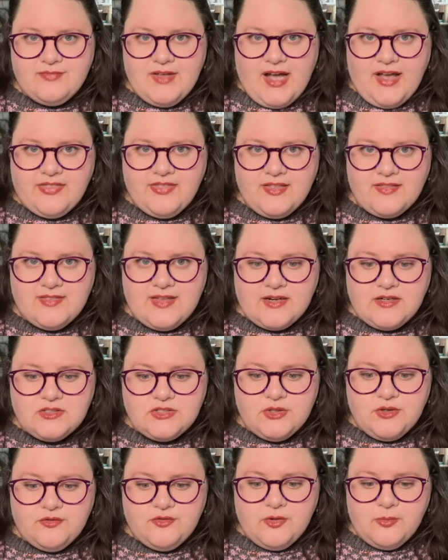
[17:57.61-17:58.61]
I think that'll
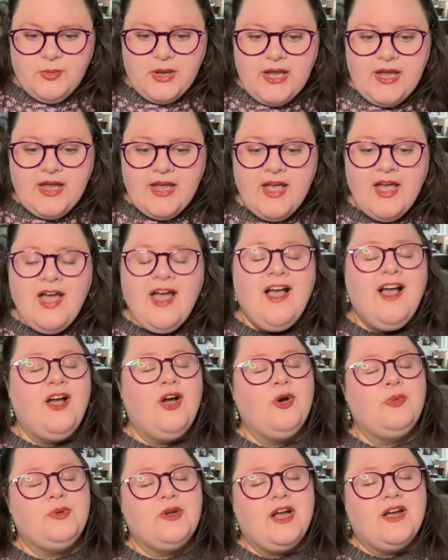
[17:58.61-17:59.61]
do it for me.
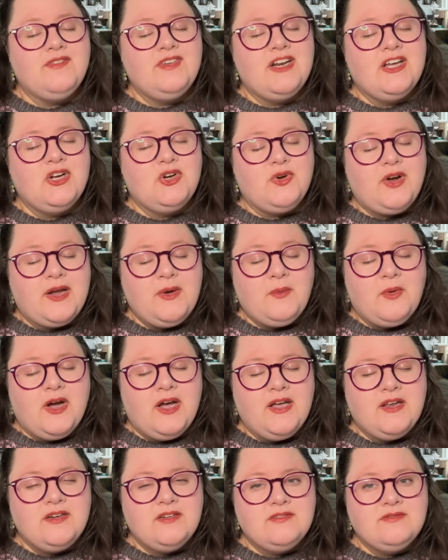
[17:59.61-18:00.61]
Hope you're having a great
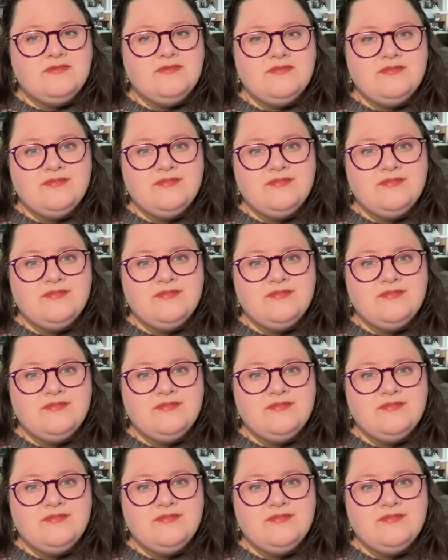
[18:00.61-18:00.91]
one.